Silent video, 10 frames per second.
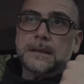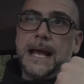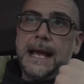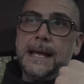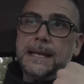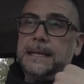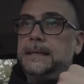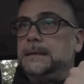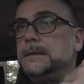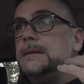
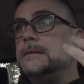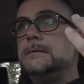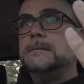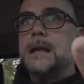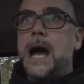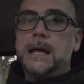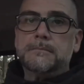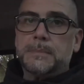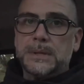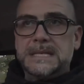
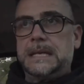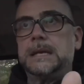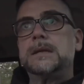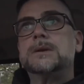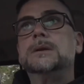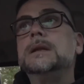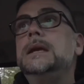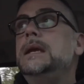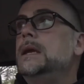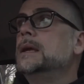Not
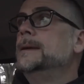particularly.